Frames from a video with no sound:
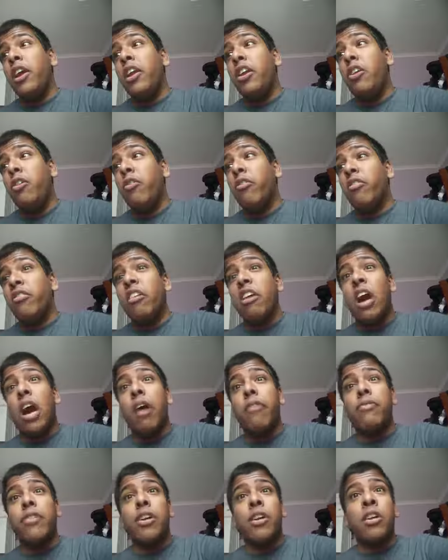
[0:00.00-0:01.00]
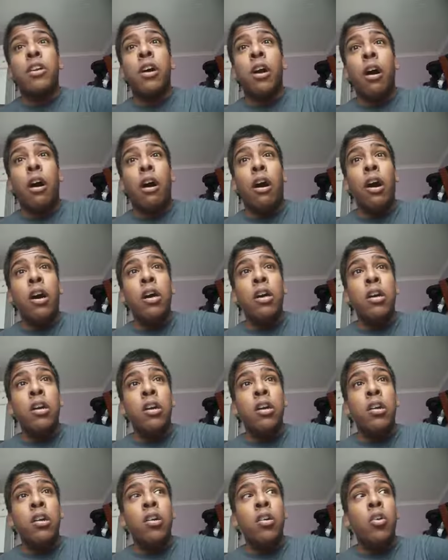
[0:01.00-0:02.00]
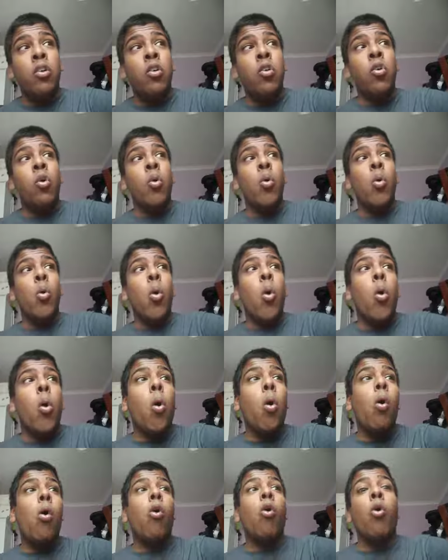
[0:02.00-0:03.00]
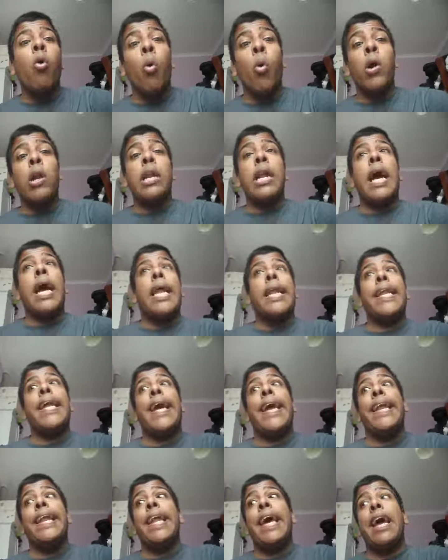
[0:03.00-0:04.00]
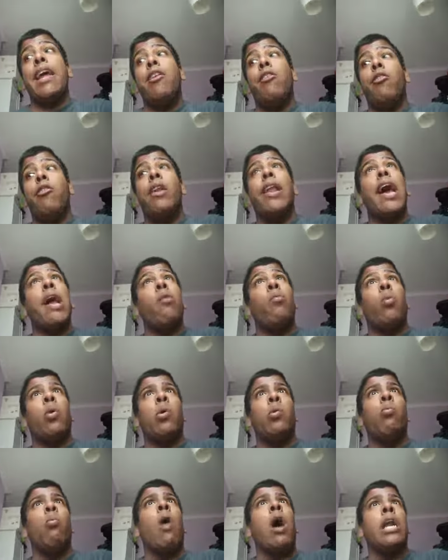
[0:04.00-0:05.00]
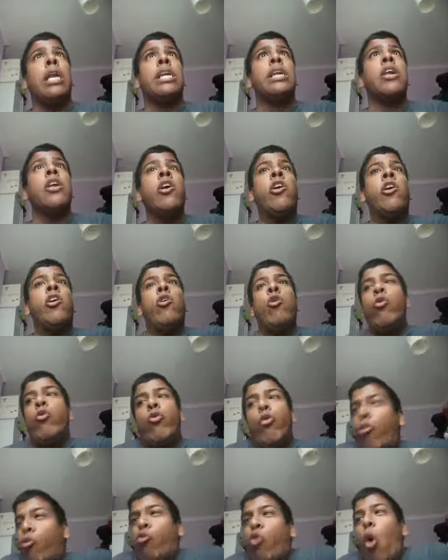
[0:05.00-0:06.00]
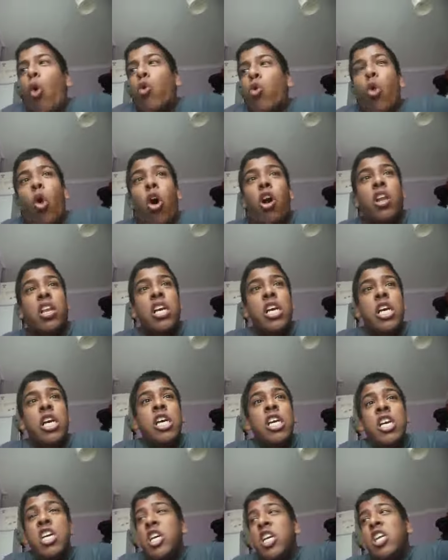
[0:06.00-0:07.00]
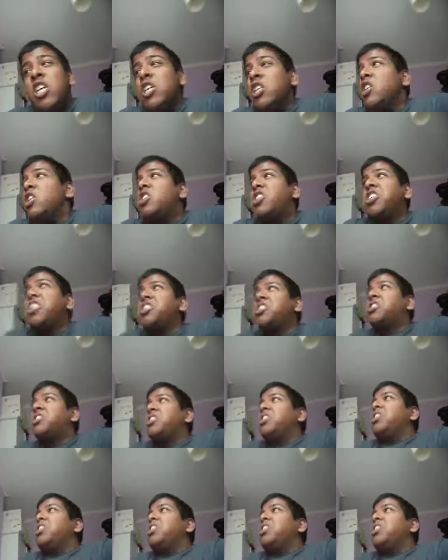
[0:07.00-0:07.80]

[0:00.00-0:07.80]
you do is get out of the car. Or call 999 or 911. You do not. Just...